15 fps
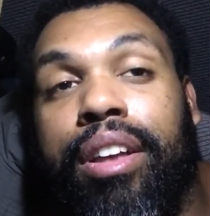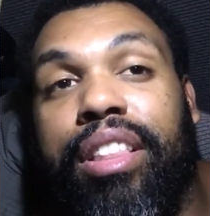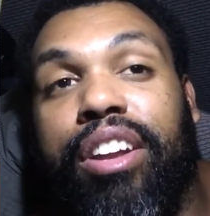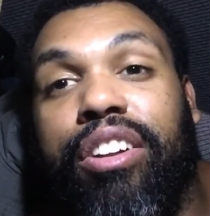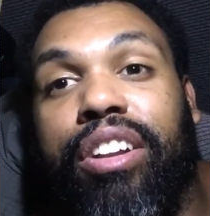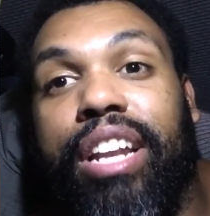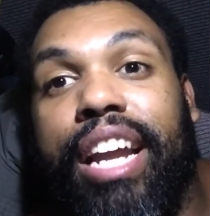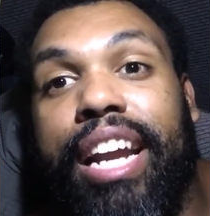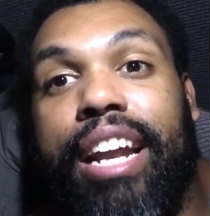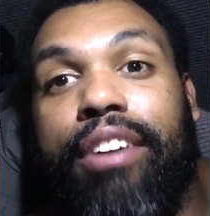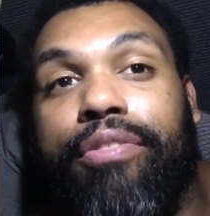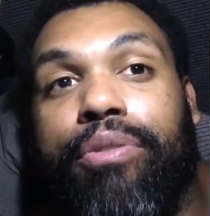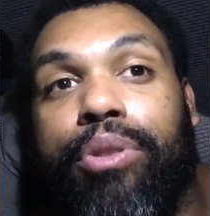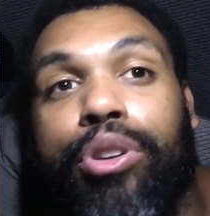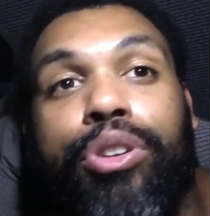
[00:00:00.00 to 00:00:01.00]
They're laid out
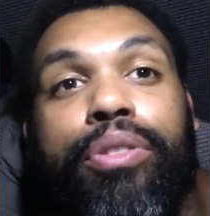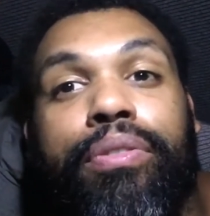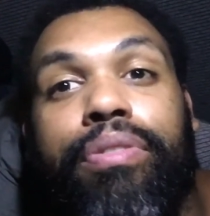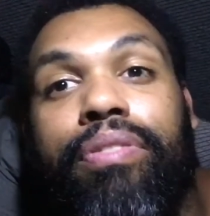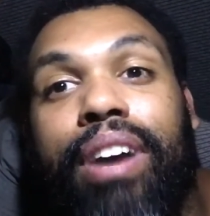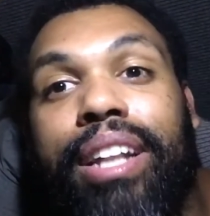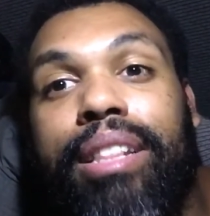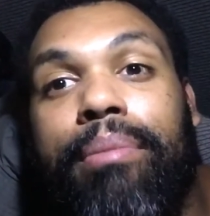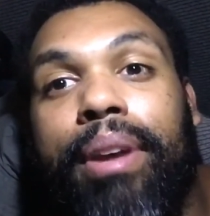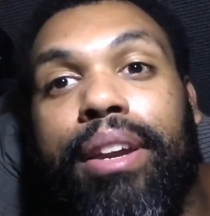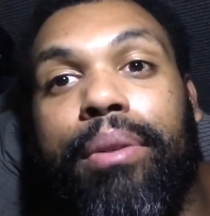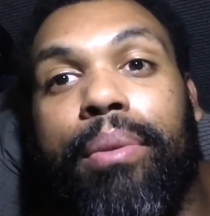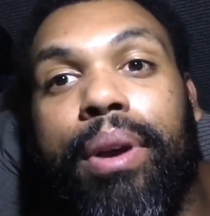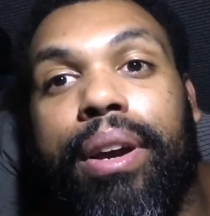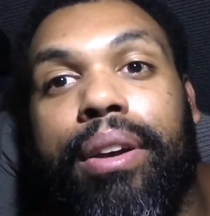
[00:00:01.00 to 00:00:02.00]
for you. You can find them
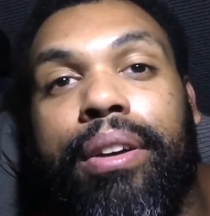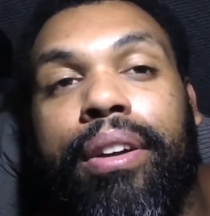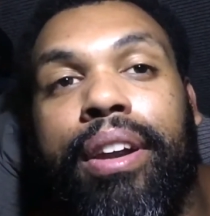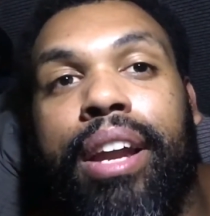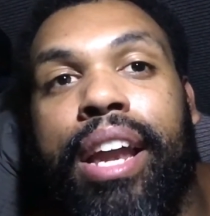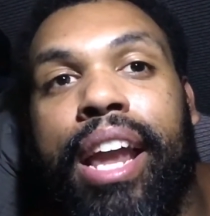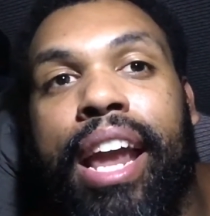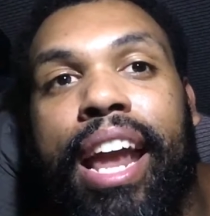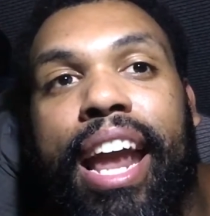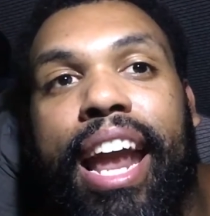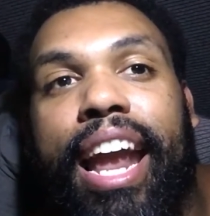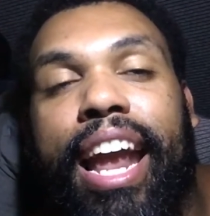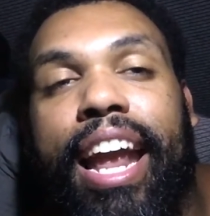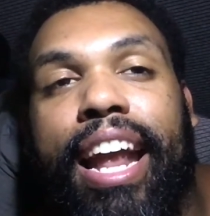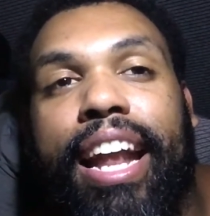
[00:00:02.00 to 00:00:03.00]
anywhere.
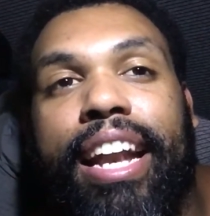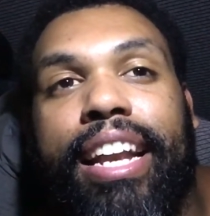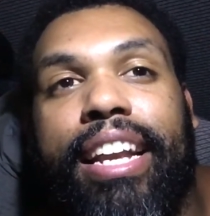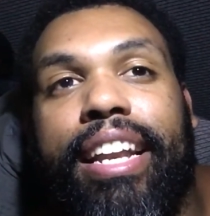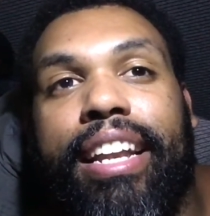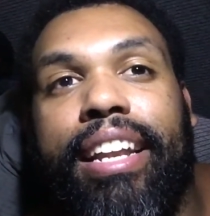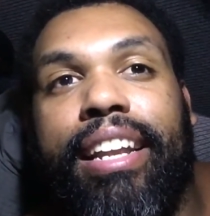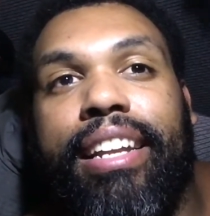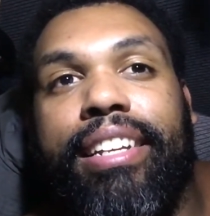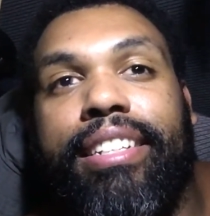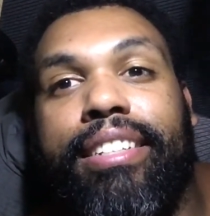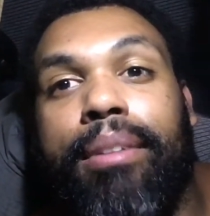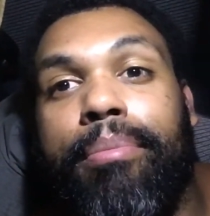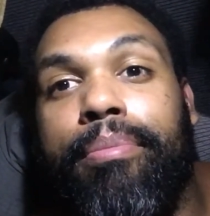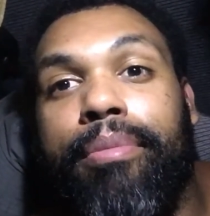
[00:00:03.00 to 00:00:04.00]
And
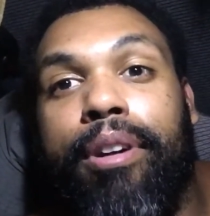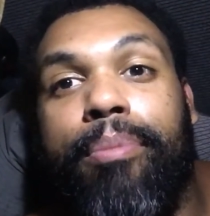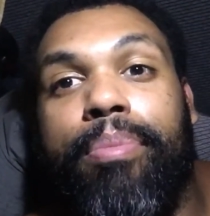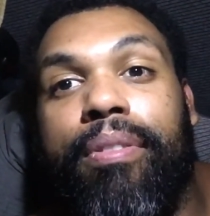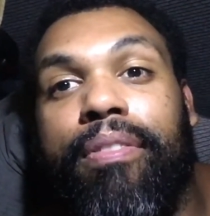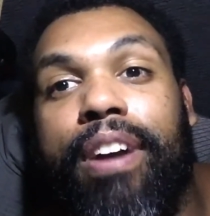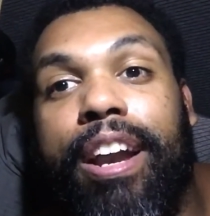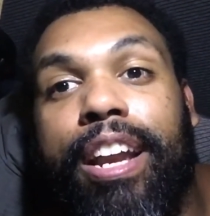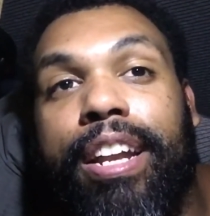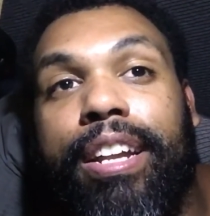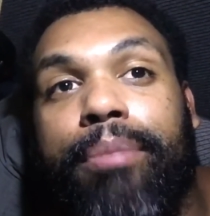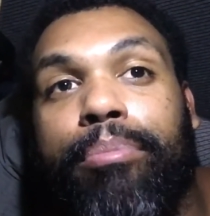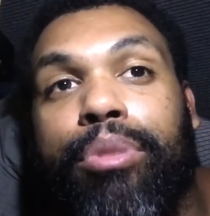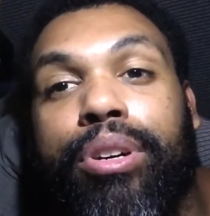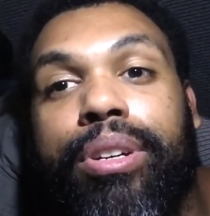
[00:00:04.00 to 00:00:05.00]
some are provided
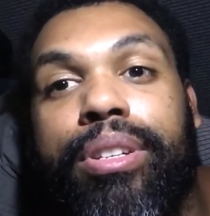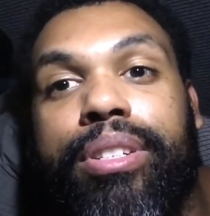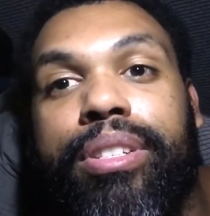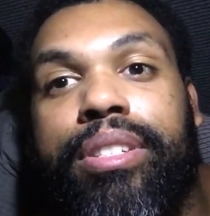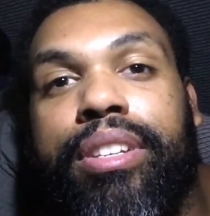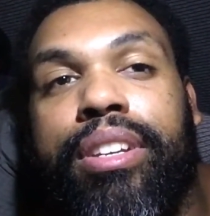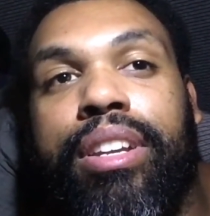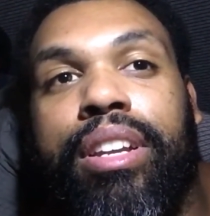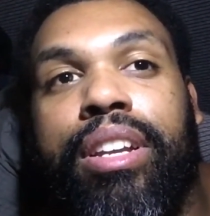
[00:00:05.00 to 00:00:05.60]
in books.